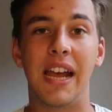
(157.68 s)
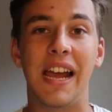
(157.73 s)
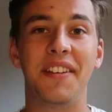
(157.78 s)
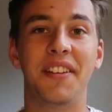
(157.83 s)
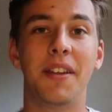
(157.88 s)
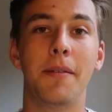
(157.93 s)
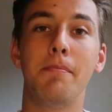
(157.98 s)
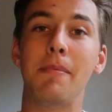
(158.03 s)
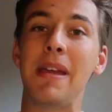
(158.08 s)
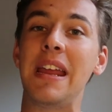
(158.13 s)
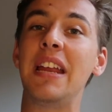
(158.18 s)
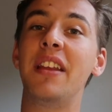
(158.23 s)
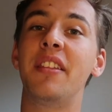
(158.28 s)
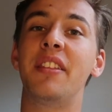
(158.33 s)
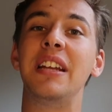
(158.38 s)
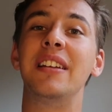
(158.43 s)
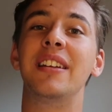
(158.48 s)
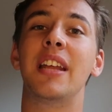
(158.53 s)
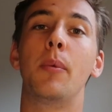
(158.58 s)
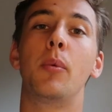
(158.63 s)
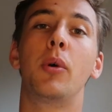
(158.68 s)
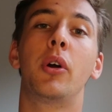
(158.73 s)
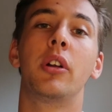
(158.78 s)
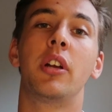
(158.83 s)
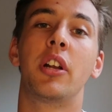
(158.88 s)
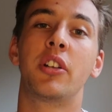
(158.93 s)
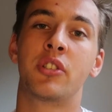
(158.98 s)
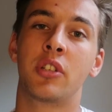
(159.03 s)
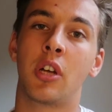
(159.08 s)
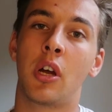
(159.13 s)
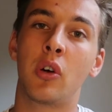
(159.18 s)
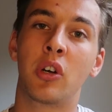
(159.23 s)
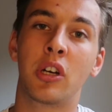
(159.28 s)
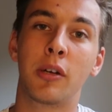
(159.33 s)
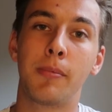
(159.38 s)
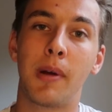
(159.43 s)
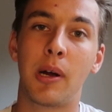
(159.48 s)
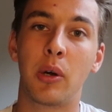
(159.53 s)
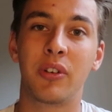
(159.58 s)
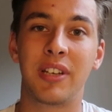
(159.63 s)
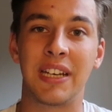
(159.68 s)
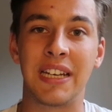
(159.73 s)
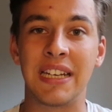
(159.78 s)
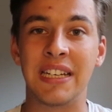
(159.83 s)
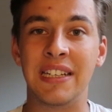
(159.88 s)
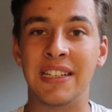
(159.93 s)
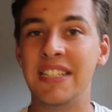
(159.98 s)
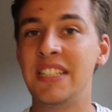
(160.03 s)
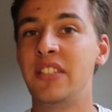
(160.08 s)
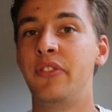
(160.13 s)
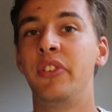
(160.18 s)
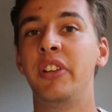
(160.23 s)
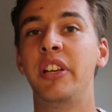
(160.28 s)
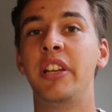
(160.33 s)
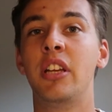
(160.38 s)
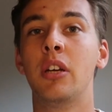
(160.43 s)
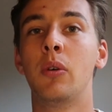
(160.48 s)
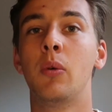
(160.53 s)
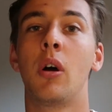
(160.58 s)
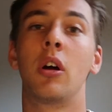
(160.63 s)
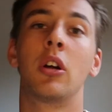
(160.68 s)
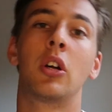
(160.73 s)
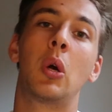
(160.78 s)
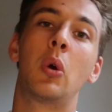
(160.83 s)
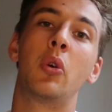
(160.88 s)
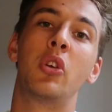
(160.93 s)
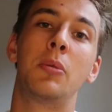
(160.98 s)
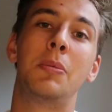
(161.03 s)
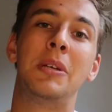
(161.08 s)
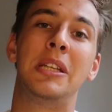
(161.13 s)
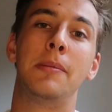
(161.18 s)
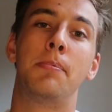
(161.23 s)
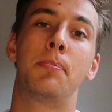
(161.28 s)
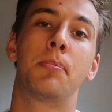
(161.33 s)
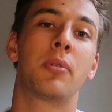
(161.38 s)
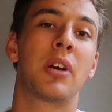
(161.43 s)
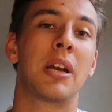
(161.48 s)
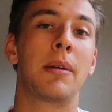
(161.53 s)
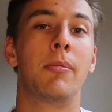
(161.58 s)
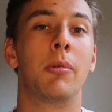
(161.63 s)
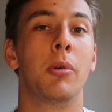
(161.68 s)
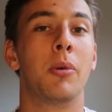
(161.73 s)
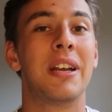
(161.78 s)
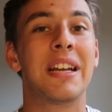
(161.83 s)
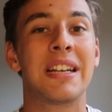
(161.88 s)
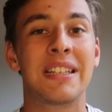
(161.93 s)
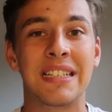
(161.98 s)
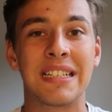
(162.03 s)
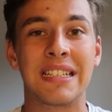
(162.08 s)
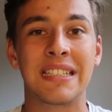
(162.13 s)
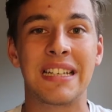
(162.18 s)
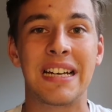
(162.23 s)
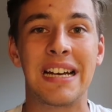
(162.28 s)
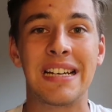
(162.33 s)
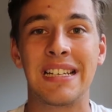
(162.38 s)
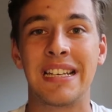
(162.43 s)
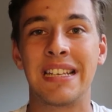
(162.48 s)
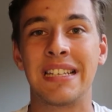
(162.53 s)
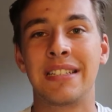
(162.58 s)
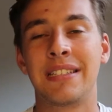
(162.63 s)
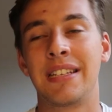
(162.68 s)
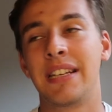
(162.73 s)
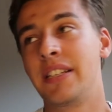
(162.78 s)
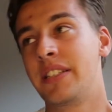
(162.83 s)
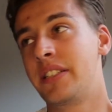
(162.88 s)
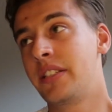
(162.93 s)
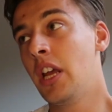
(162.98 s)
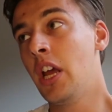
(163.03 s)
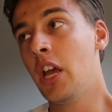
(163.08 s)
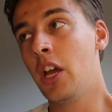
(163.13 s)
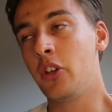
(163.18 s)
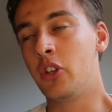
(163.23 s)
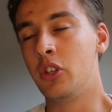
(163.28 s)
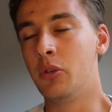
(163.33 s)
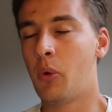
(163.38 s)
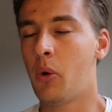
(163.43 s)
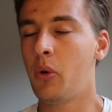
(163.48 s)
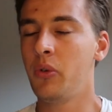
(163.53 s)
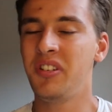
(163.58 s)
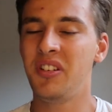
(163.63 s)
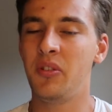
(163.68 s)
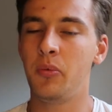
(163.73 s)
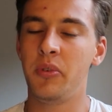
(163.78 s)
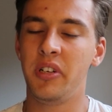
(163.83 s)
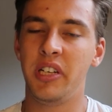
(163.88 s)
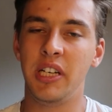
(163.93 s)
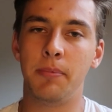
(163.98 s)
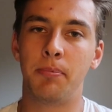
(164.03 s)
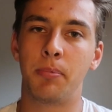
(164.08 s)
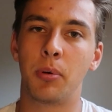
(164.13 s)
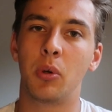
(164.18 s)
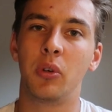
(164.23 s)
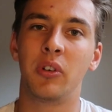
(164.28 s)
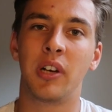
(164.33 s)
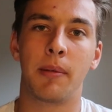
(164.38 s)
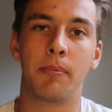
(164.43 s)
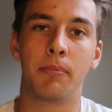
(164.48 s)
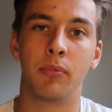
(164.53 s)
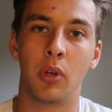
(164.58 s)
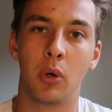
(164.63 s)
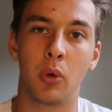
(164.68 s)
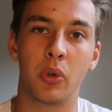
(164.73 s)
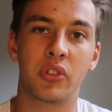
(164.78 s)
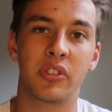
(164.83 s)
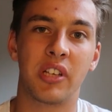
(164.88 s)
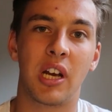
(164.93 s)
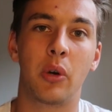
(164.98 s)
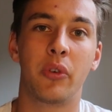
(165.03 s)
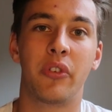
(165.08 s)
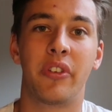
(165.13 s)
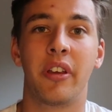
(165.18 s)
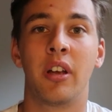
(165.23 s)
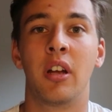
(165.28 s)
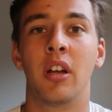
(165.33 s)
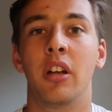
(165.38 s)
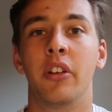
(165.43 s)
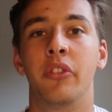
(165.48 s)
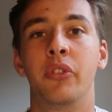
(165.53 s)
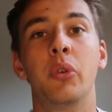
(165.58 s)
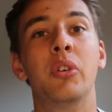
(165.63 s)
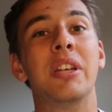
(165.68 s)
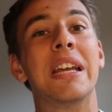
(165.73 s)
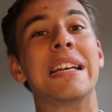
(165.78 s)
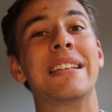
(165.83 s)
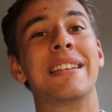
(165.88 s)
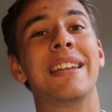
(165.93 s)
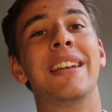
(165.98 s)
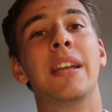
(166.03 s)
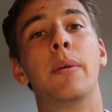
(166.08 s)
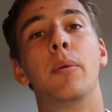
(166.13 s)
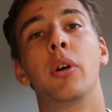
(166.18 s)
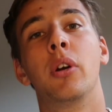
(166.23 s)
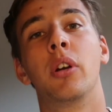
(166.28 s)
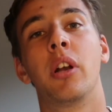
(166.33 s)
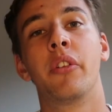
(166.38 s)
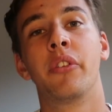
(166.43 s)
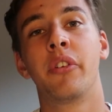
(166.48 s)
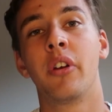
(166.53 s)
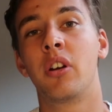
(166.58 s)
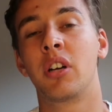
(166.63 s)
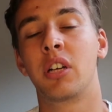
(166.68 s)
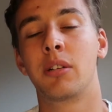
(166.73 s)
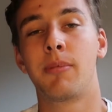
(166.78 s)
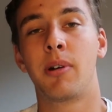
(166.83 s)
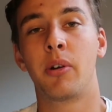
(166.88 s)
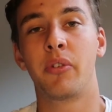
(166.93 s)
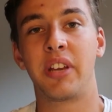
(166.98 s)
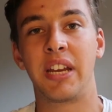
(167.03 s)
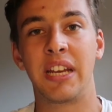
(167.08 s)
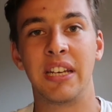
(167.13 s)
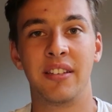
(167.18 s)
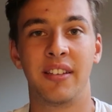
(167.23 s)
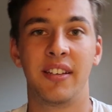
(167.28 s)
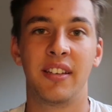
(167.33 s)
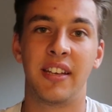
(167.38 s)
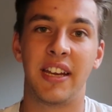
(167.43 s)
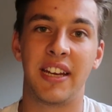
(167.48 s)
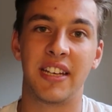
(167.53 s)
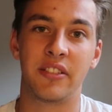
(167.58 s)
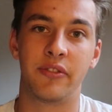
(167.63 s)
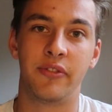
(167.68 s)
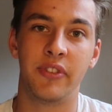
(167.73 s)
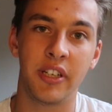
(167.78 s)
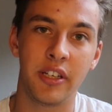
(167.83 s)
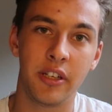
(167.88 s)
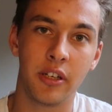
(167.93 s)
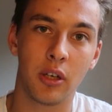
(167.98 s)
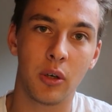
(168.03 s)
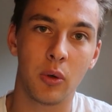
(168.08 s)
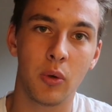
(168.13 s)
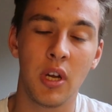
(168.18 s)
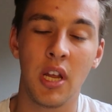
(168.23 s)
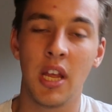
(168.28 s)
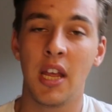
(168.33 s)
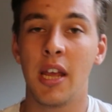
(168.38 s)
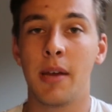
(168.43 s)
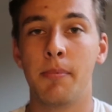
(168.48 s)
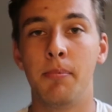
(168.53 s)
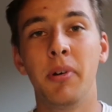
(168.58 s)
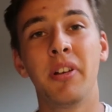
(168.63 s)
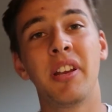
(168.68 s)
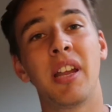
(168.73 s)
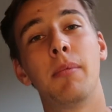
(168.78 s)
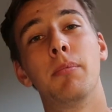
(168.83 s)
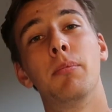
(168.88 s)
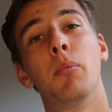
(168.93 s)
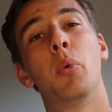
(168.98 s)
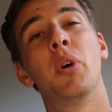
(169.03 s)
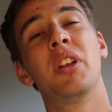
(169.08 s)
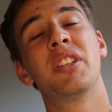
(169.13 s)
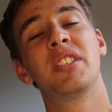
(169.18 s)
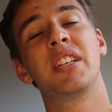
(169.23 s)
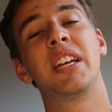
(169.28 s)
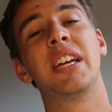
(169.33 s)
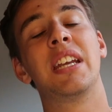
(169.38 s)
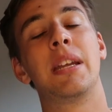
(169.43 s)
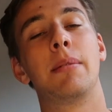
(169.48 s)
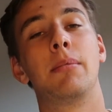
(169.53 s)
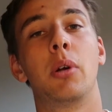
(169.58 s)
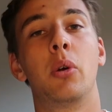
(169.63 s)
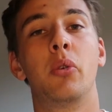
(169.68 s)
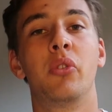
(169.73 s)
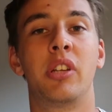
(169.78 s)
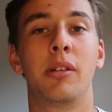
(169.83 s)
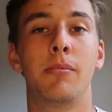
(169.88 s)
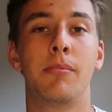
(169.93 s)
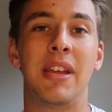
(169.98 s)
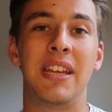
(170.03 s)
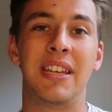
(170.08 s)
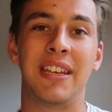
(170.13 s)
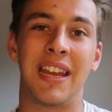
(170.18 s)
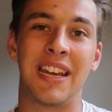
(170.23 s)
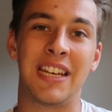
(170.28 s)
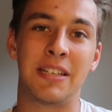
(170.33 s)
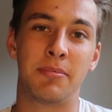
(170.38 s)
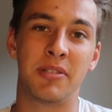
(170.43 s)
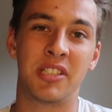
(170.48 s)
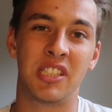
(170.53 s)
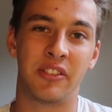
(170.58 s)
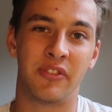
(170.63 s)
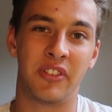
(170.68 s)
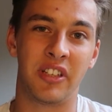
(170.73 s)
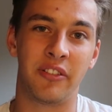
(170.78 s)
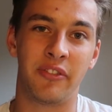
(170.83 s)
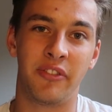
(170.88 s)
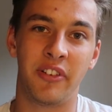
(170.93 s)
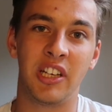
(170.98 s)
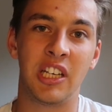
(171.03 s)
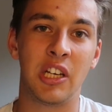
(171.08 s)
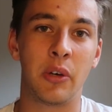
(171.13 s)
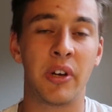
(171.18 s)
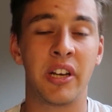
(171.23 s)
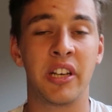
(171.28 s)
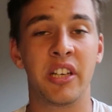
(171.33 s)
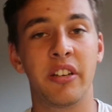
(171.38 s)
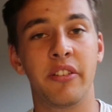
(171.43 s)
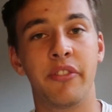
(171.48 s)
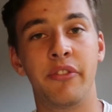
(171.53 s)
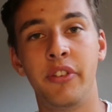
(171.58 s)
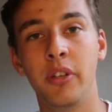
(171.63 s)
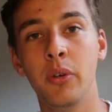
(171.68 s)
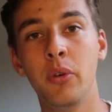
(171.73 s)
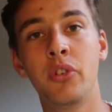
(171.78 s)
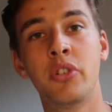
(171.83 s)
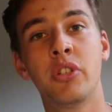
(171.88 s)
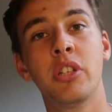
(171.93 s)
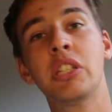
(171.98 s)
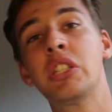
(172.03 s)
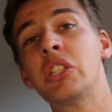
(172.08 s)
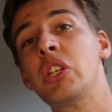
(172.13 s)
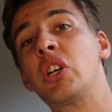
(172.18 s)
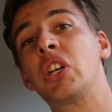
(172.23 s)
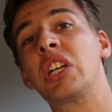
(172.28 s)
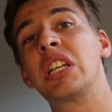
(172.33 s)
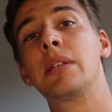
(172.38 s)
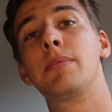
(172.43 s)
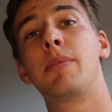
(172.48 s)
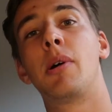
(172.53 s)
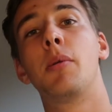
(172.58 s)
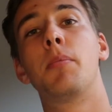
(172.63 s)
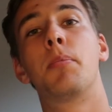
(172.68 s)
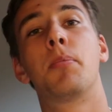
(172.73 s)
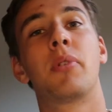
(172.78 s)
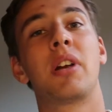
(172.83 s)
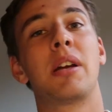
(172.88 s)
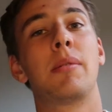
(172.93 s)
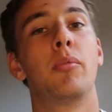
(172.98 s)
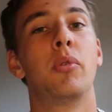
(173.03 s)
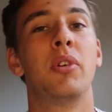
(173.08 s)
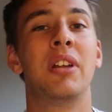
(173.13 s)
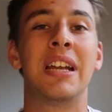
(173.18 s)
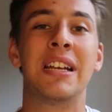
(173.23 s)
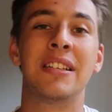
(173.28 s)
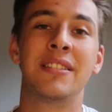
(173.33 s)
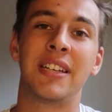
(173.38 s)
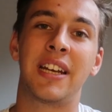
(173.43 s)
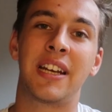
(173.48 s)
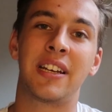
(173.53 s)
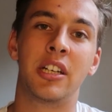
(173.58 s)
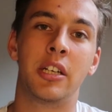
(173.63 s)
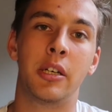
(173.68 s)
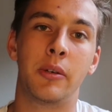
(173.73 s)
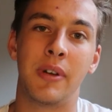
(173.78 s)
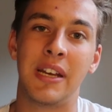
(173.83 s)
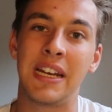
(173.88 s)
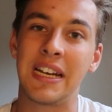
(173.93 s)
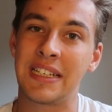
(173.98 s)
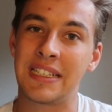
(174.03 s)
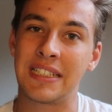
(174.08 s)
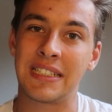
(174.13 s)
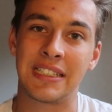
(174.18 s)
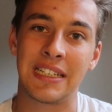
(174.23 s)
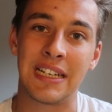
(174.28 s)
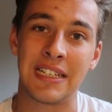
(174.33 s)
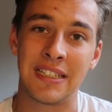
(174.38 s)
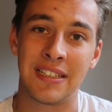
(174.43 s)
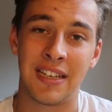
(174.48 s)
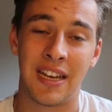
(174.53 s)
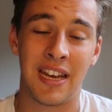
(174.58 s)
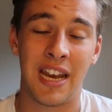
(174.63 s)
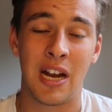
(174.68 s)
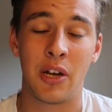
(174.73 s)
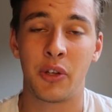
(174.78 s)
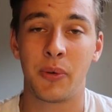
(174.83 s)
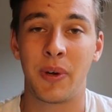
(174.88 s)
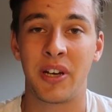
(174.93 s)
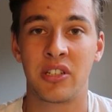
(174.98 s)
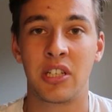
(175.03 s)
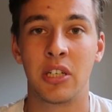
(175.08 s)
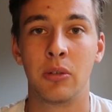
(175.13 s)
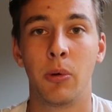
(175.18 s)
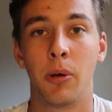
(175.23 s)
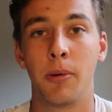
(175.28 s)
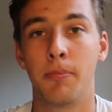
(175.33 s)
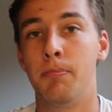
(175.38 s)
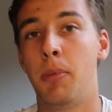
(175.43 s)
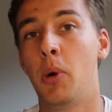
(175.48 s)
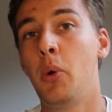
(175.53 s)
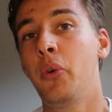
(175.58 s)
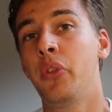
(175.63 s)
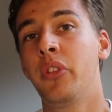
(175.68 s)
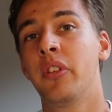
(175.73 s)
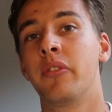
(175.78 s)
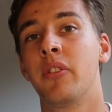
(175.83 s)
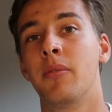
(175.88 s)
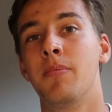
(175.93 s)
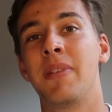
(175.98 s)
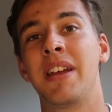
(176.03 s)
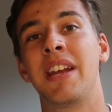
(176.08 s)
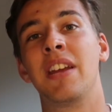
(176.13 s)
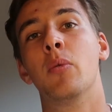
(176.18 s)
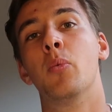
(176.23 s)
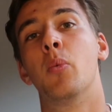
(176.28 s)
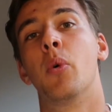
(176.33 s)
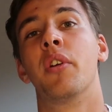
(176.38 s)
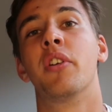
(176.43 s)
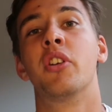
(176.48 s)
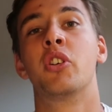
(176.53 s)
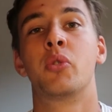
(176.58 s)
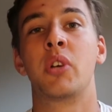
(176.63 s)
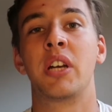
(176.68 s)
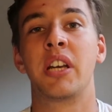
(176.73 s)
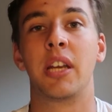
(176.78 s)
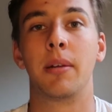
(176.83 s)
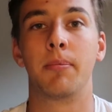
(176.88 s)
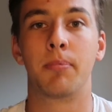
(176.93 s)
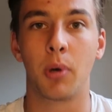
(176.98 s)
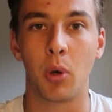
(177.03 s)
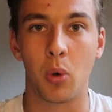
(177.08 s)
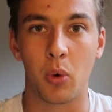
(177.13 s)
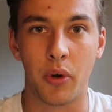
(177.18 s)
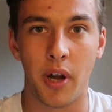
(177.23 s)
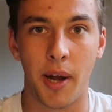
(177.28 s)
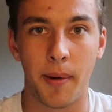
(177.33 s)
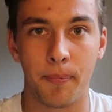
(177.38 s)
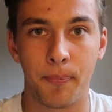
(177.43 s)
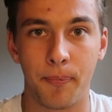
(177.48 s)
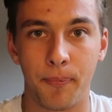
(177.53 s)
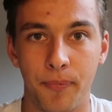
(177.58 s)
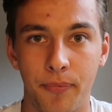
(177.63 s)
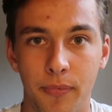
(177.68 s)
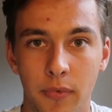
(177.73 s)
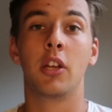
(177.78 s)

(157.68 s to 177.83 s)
And the main thing that we're going to talk about in this video are going to be the primary exercises, since you only really program those out to the extent that we're going to talk about in today's video. But once again, I'm going to make a specific video in the future talking about primary and secondary exercises and how to actually run both of them in one training program.